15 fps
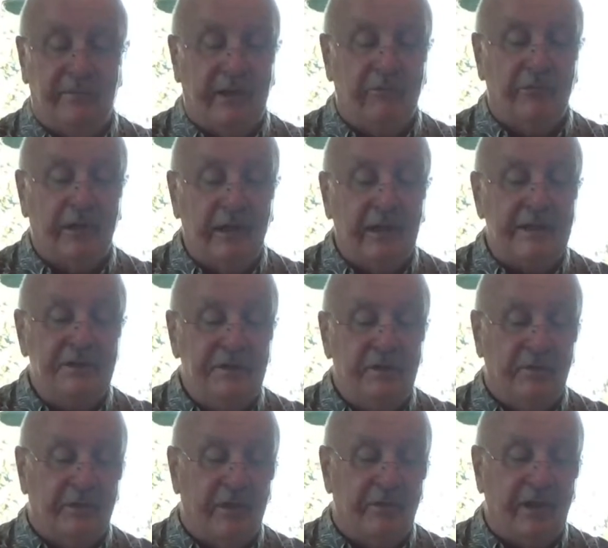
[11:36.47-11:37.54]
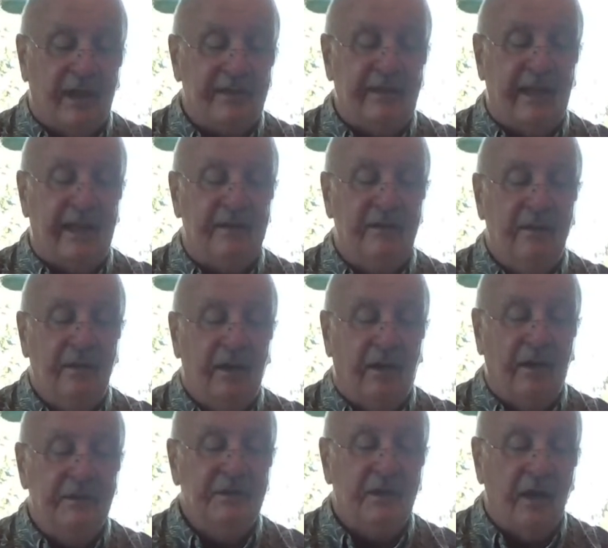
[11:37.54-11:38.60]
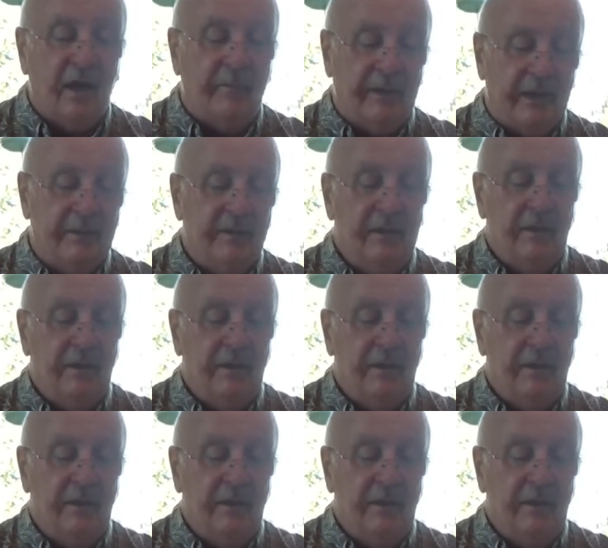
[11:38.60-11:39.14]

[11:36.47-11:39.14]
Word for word: They really do. They're not that uncommon.